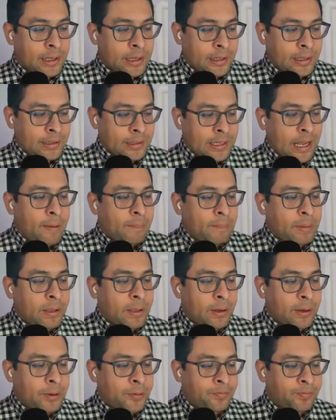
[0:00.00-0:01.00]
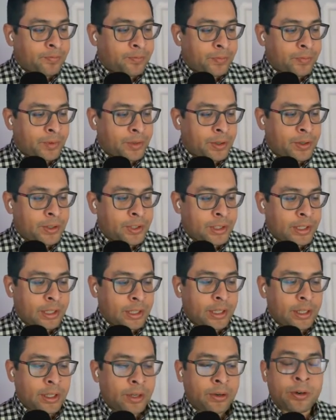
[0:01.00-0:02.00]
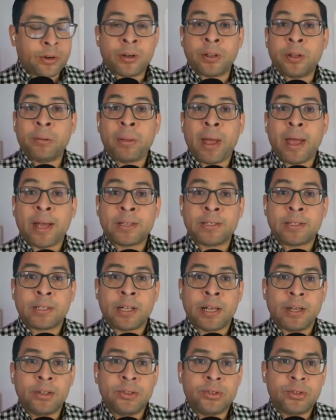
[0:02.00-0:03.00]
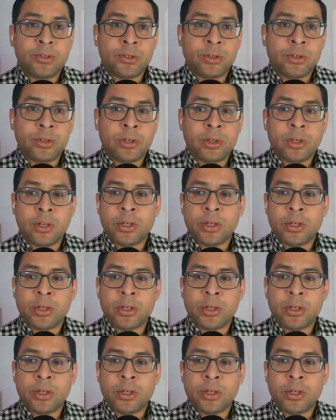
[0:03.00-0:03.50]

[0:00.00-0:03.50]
Uh, down below, you're seeing the year on the backstage.